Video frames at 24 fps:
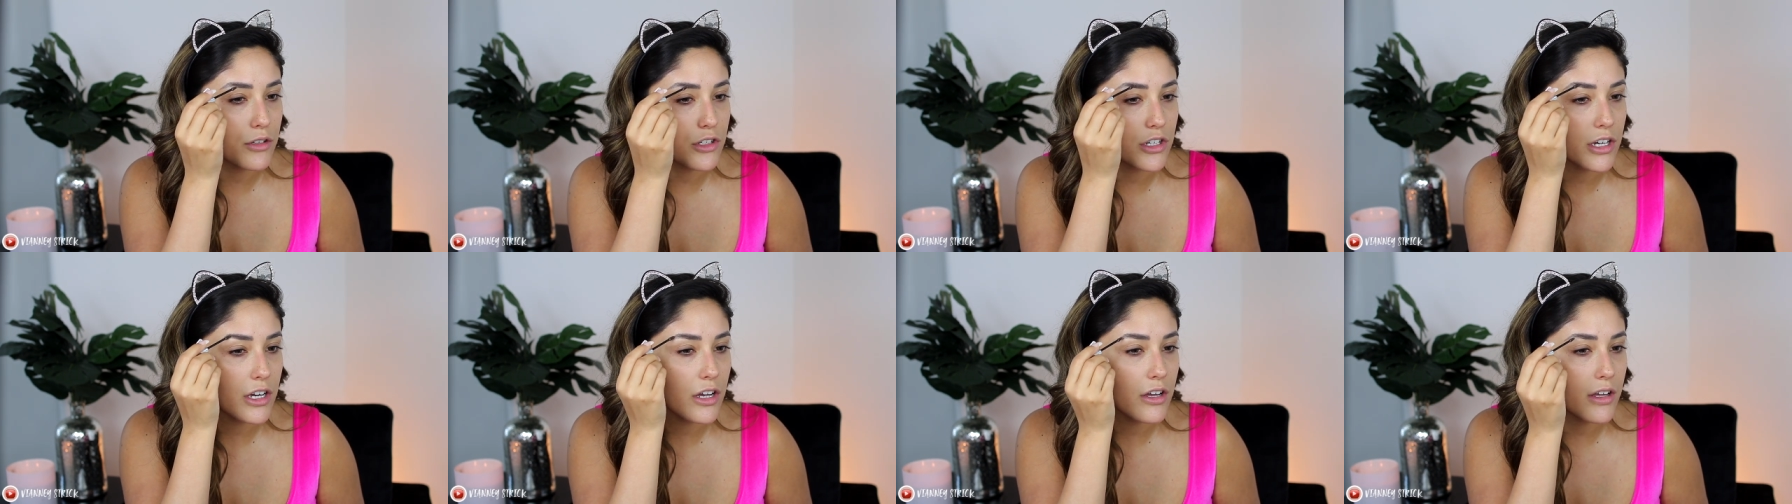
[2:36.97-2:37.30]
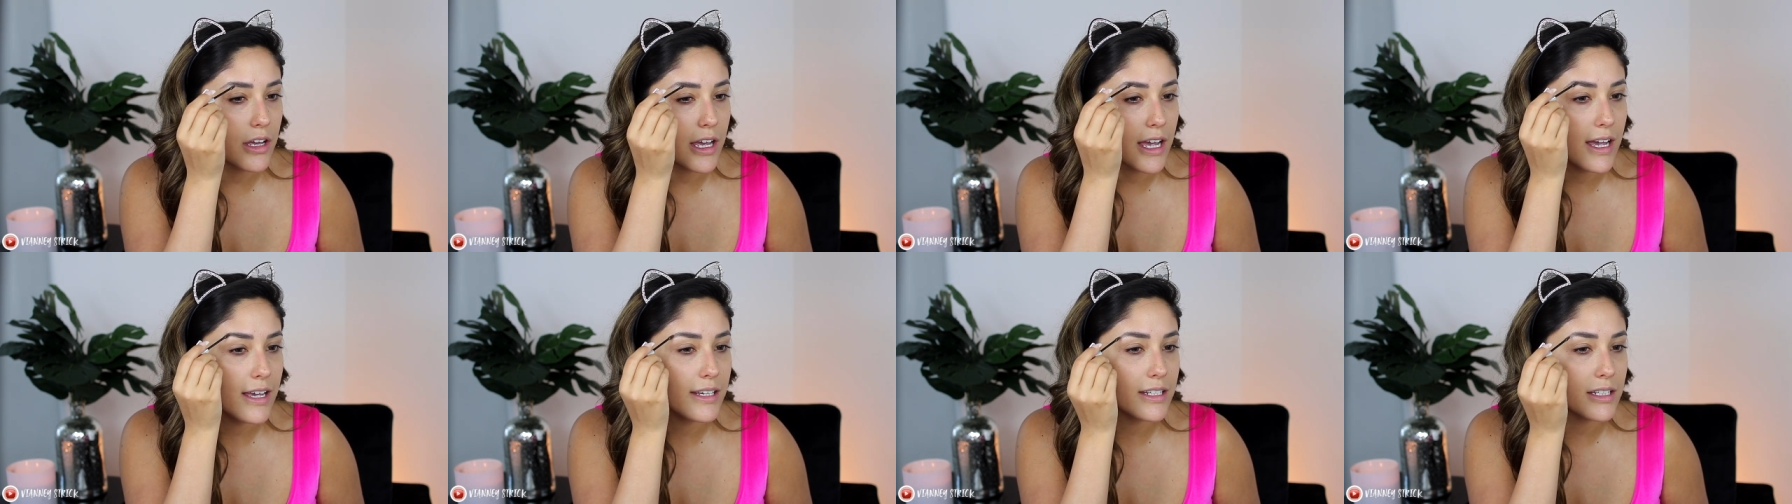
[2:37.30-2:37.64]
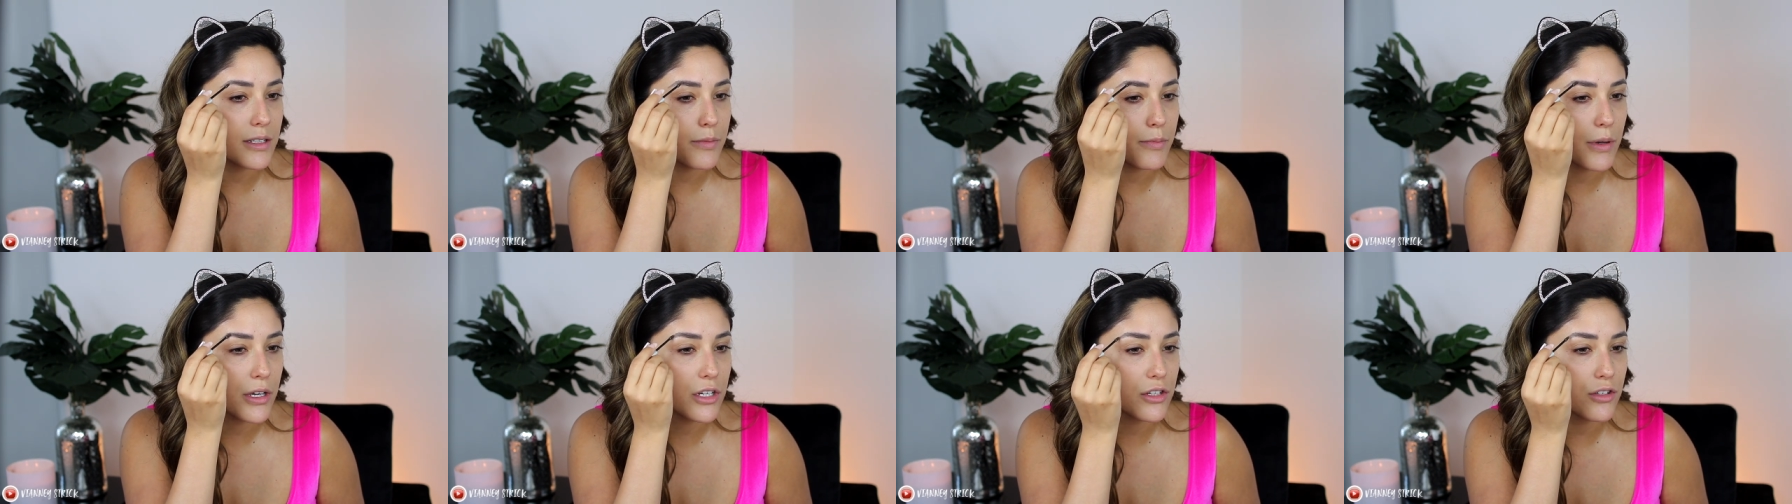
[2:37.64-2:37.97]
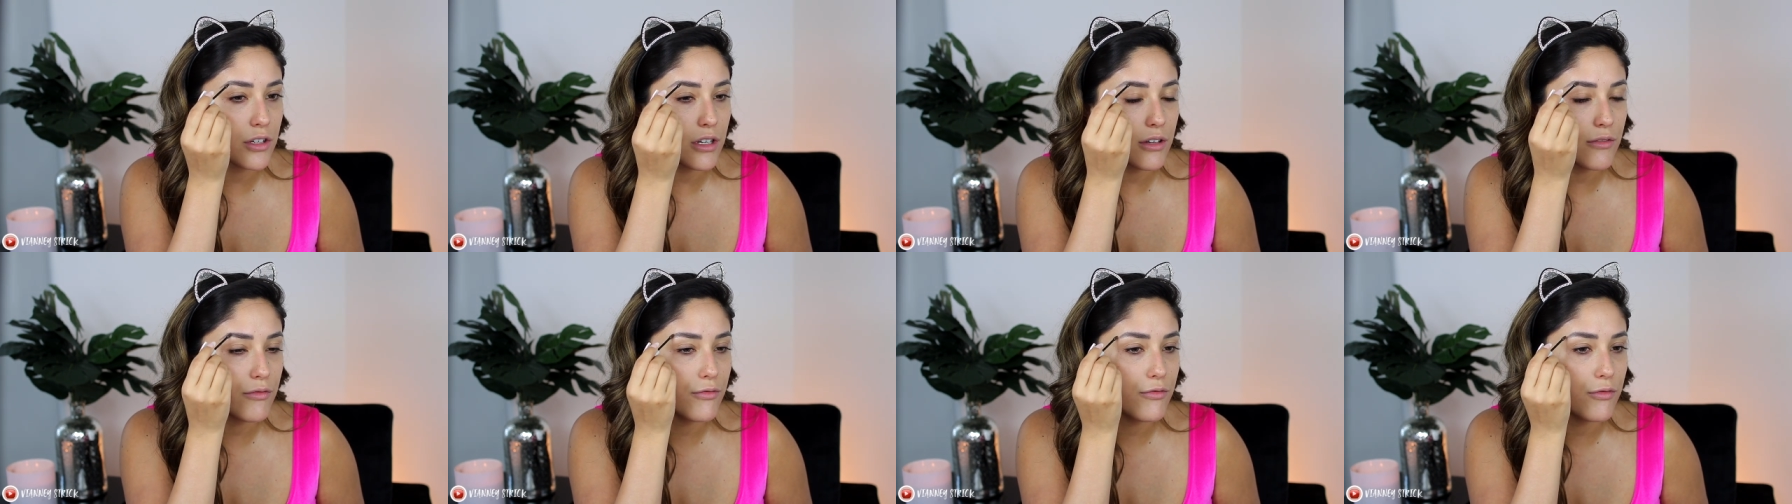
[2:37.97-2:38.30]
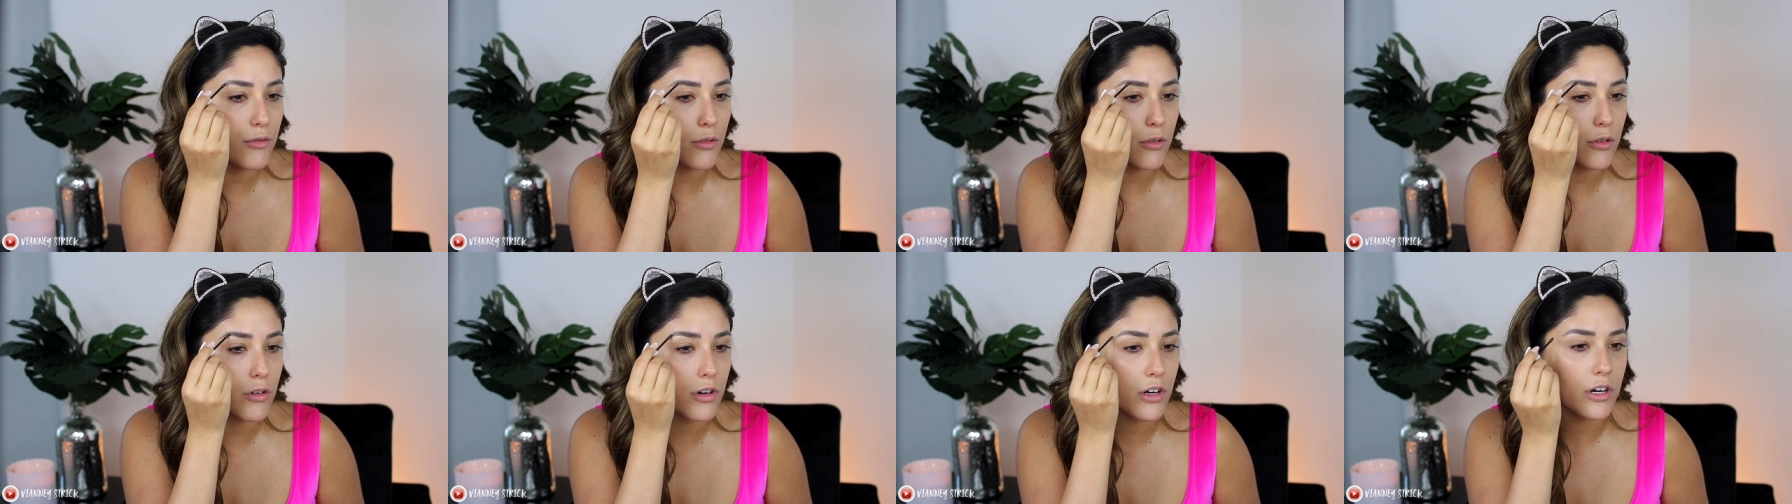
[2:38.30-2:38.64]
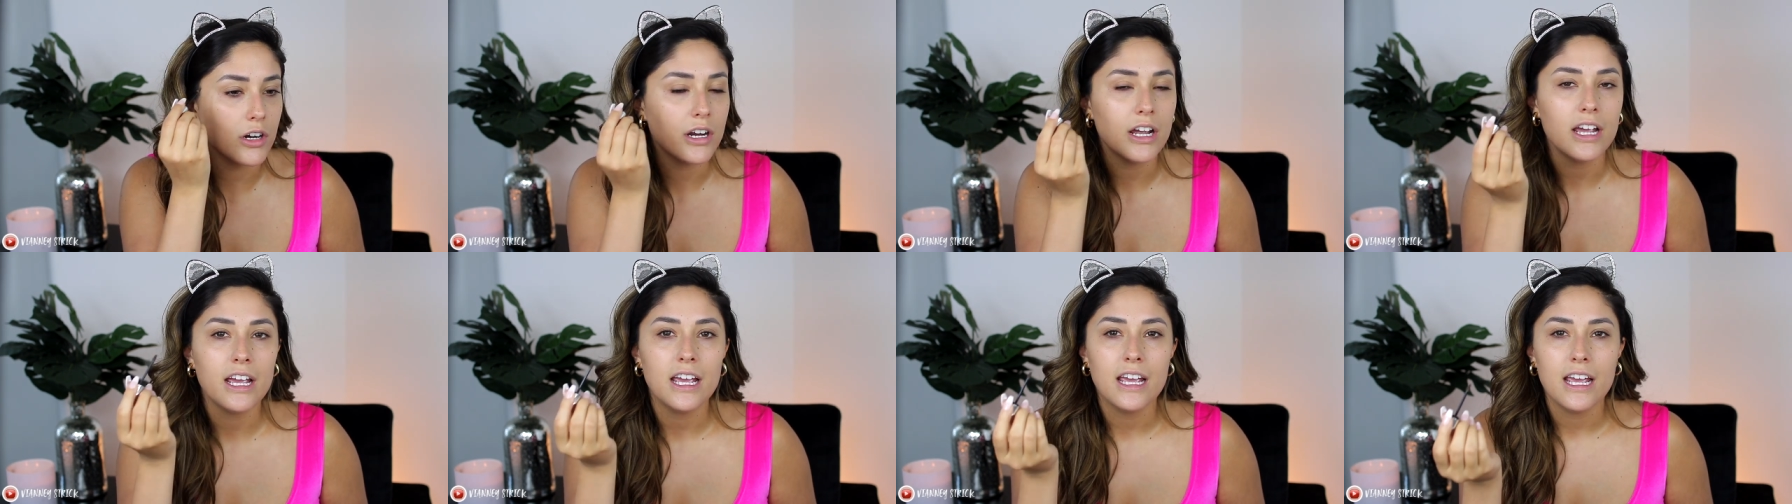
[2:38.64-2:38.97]
gel, especially
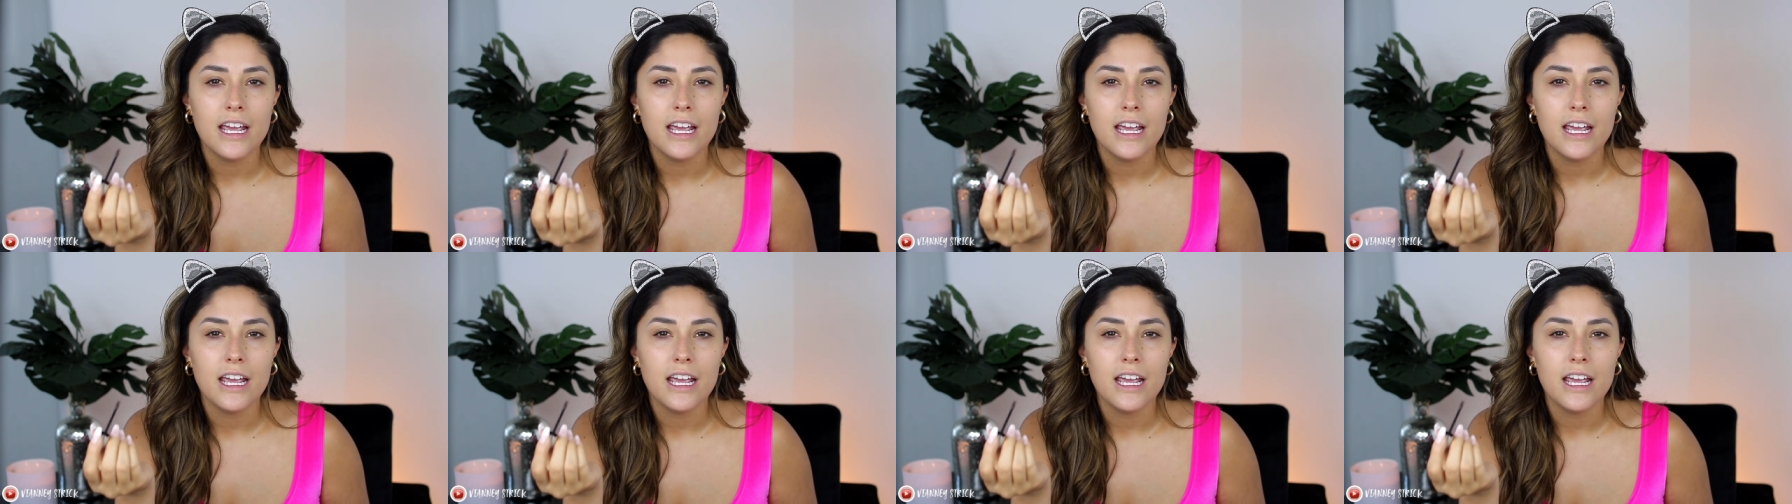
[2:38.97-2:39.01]
for